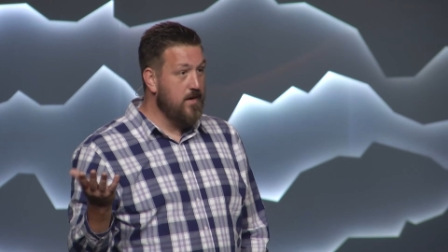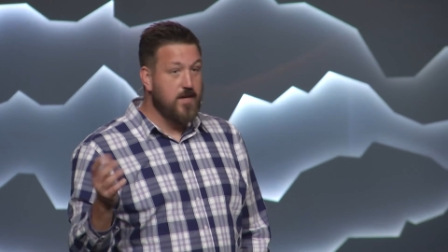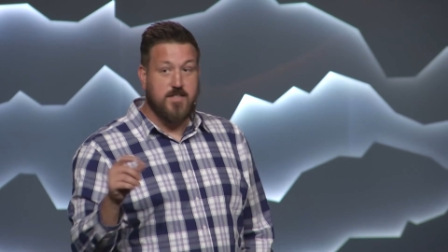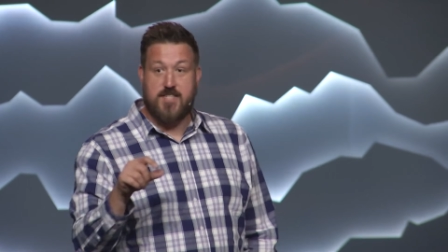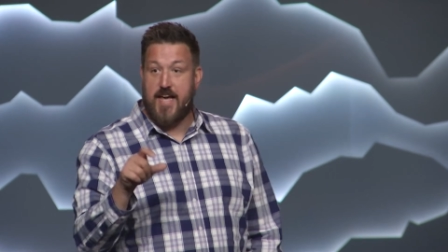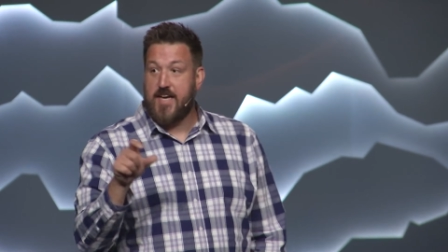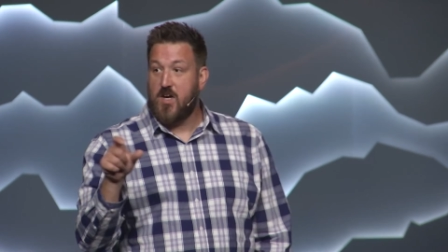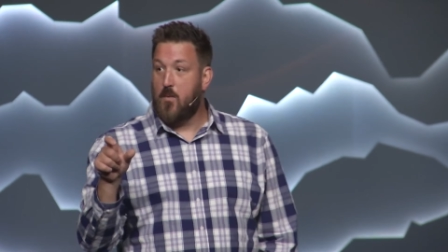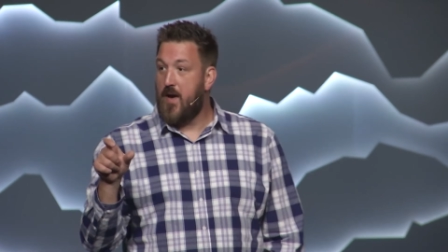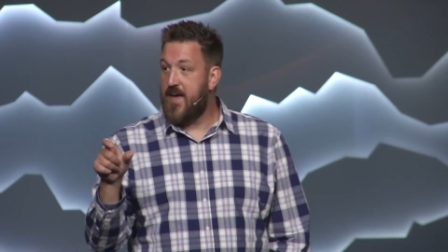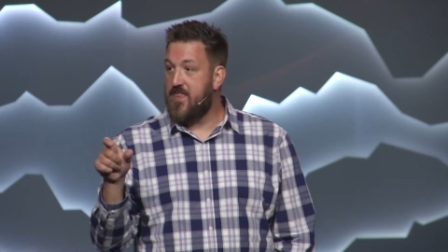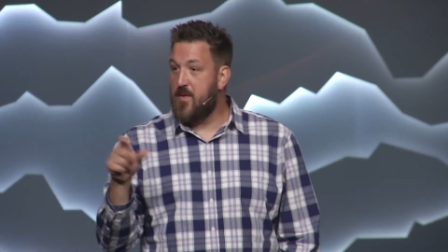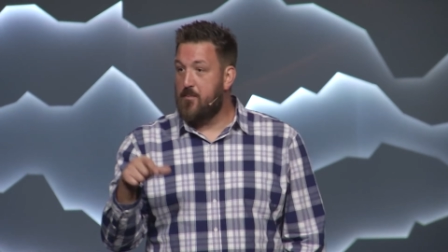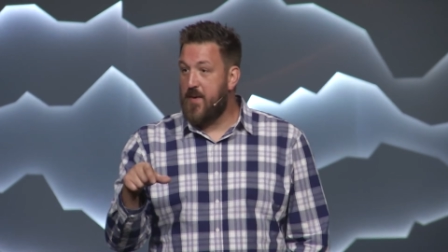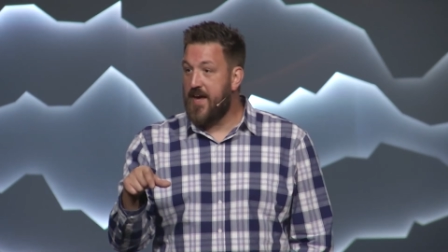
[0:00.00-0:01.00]
Take away
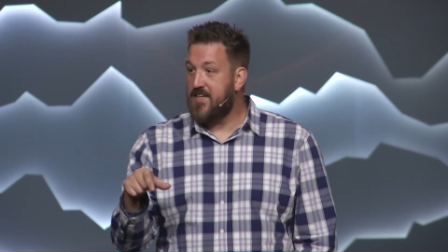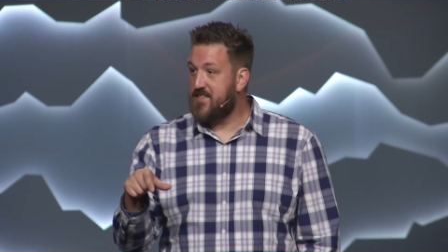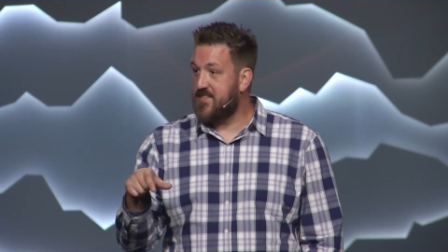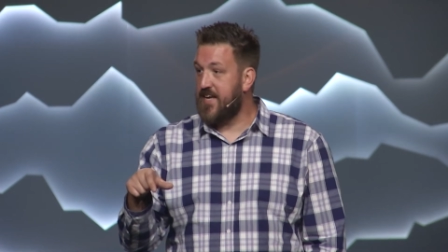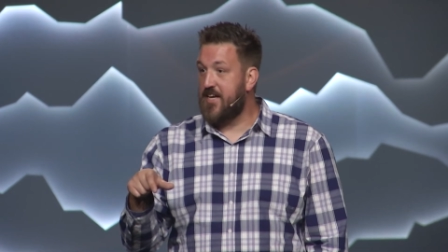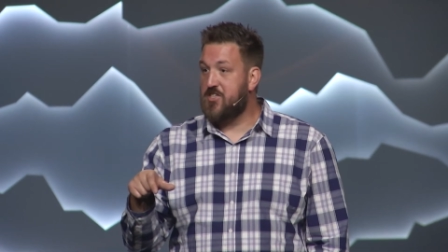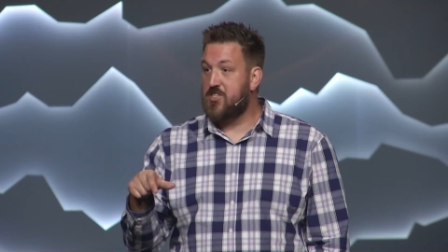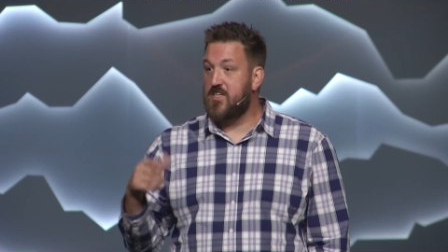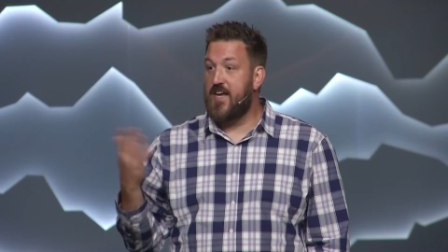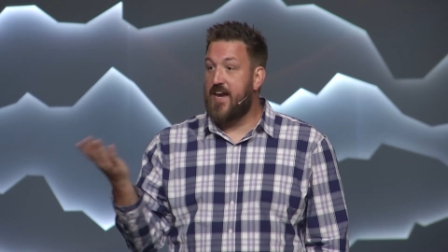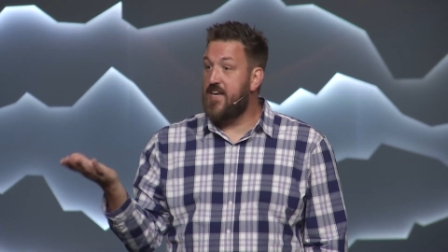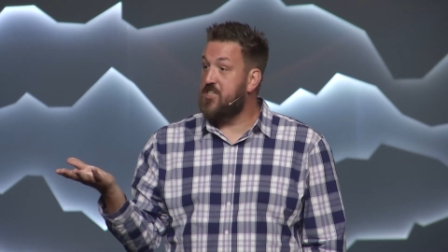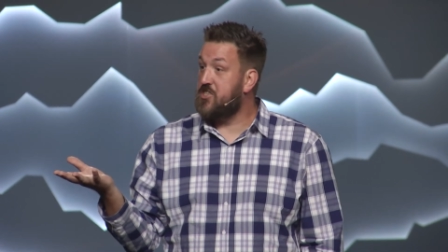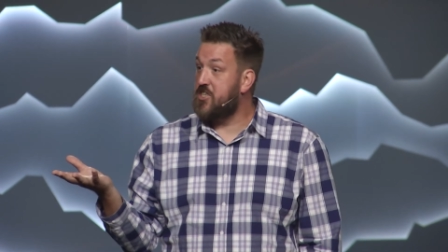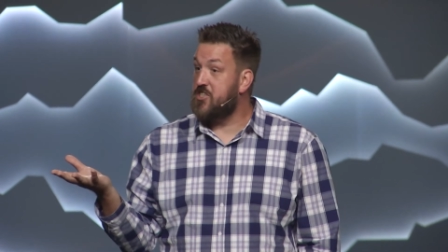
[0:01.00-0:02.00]
the bait station and
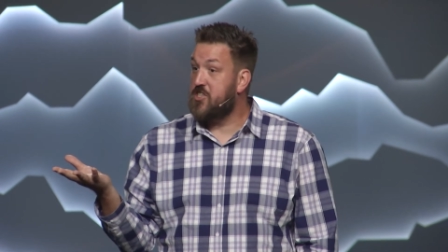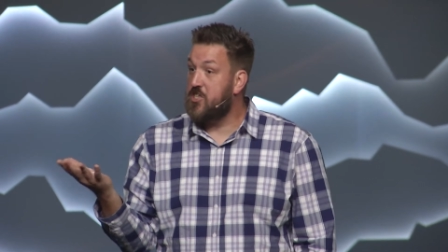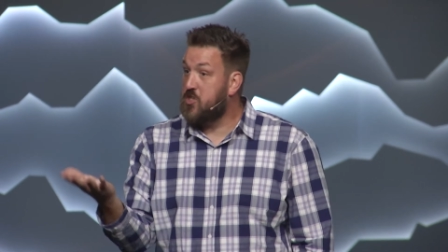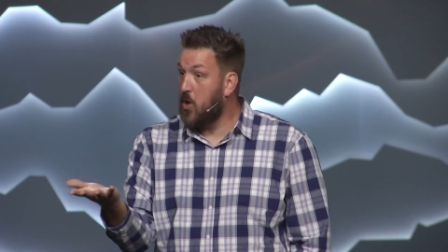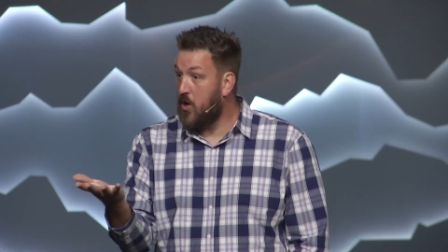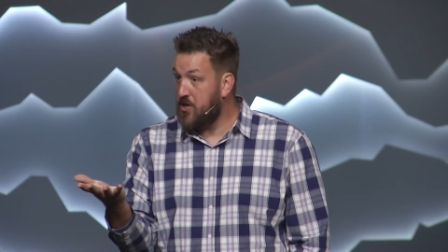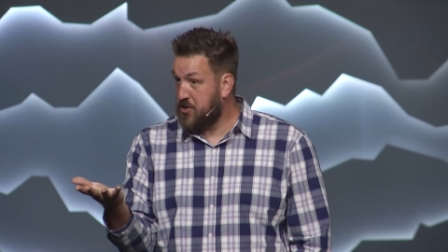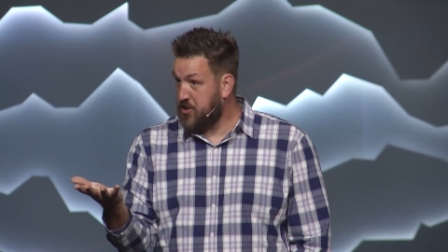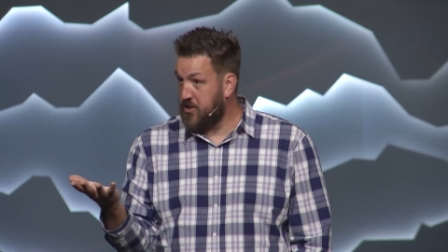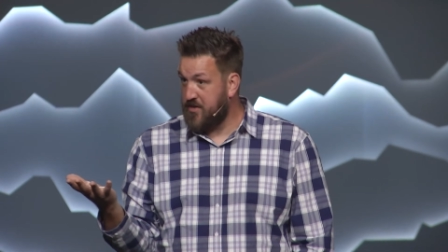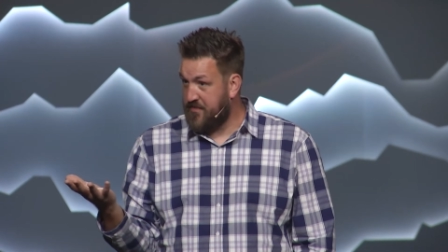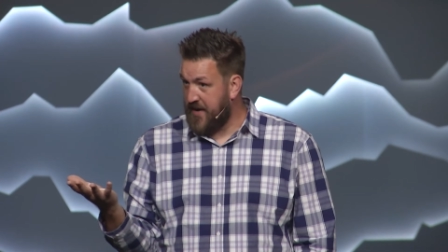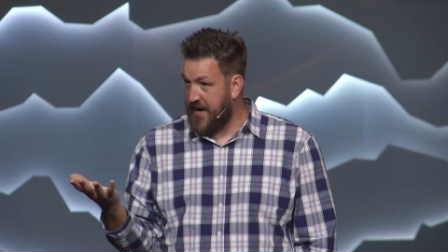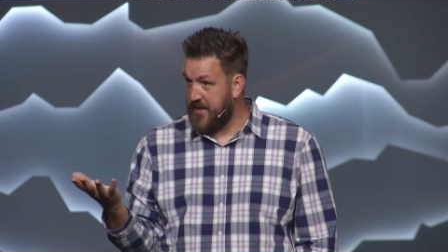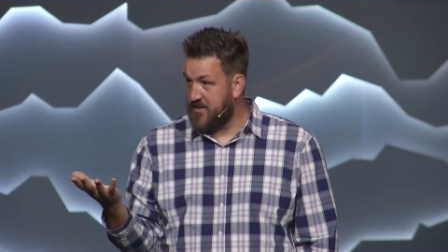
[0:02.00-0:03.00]
it's just a torture
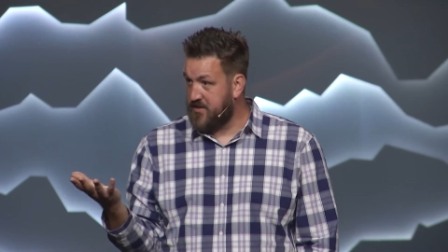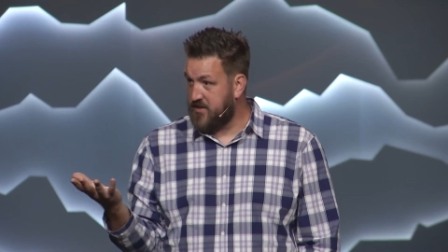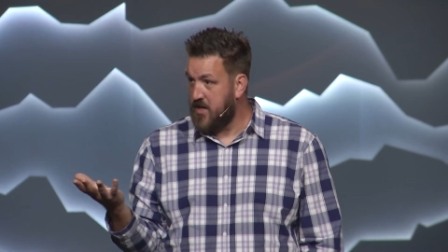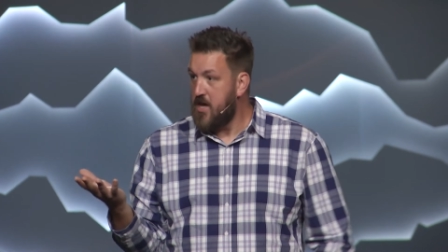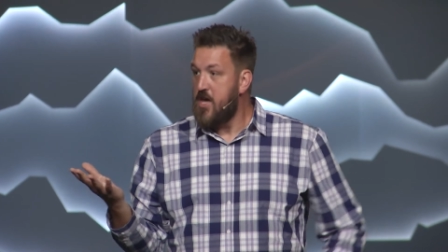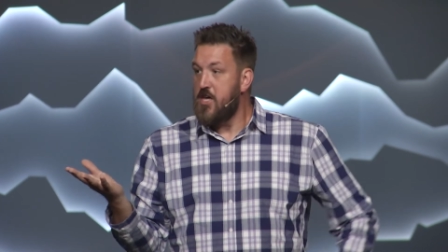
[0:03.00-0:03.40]
device.